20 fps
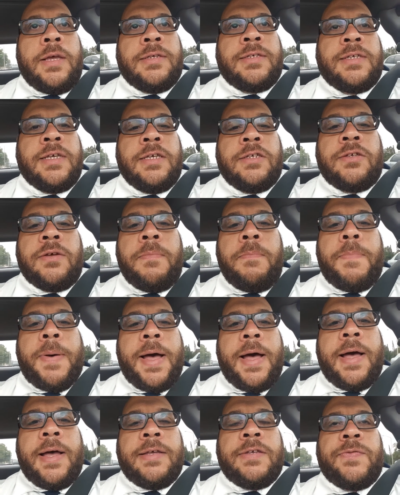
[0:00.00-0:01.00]
season
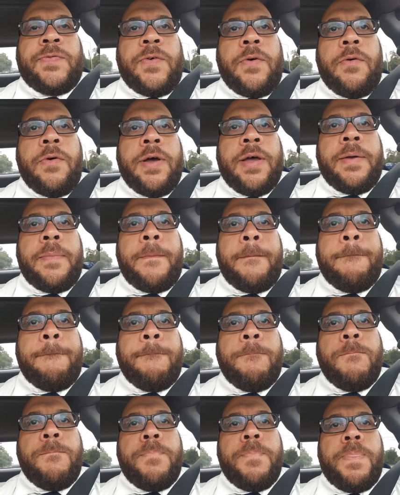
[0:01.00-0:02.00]
pass for it.
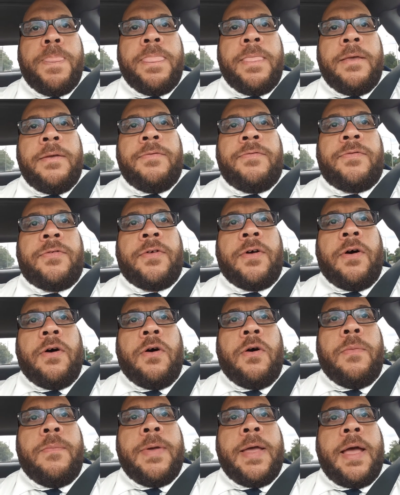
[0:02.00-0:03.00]

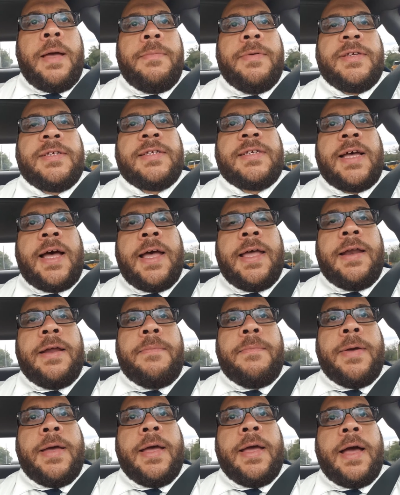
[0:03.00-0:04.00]
So, man, I'm
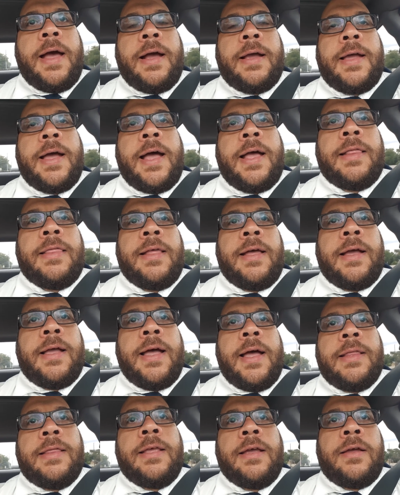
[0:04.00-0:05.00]
excited, man. I
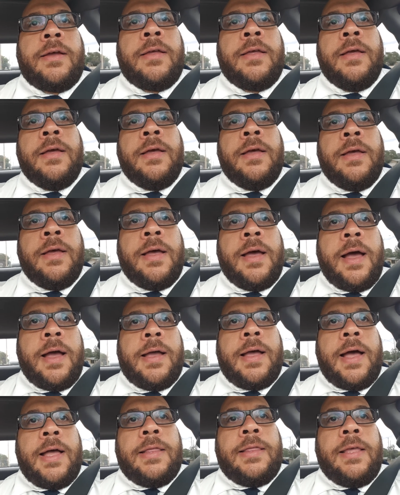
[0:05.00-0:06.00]

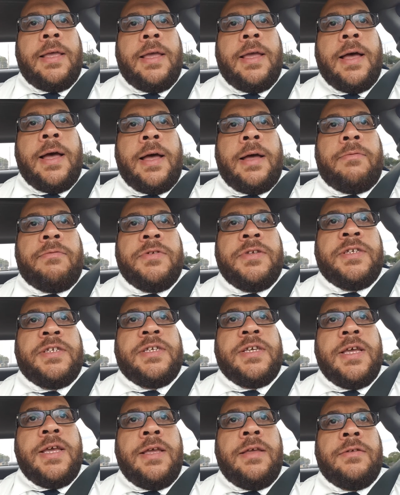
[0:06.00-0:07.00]
got the
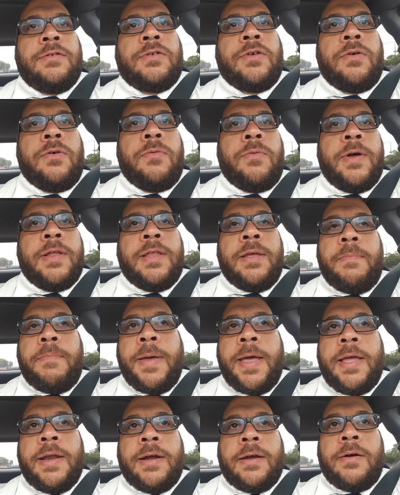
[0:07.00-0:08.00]
receipt. So when the
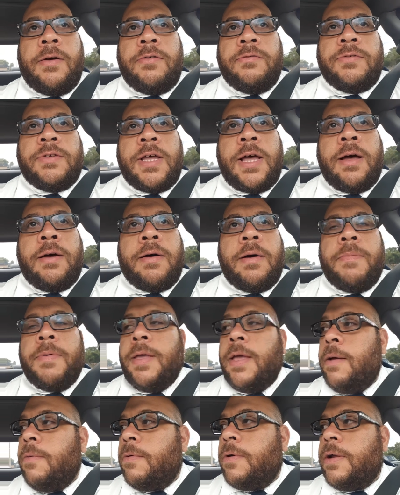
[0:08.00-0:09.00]
beta comes out, I'll
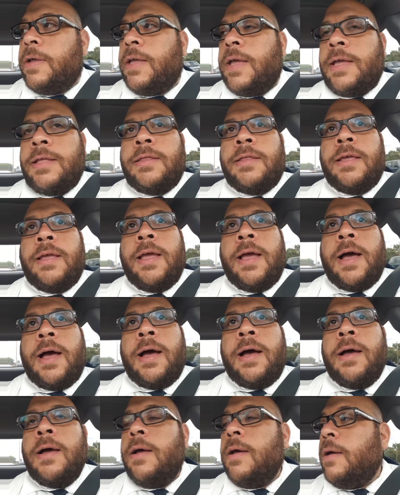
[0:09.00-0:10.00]
be able to get
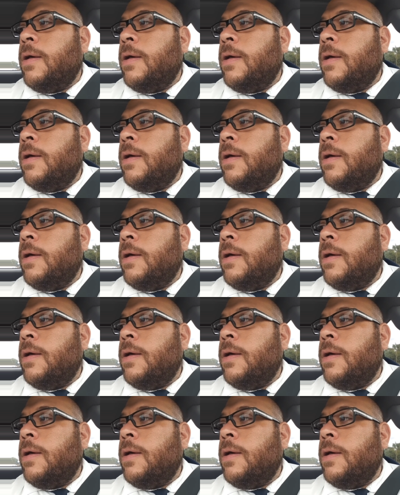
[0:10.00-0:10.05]
the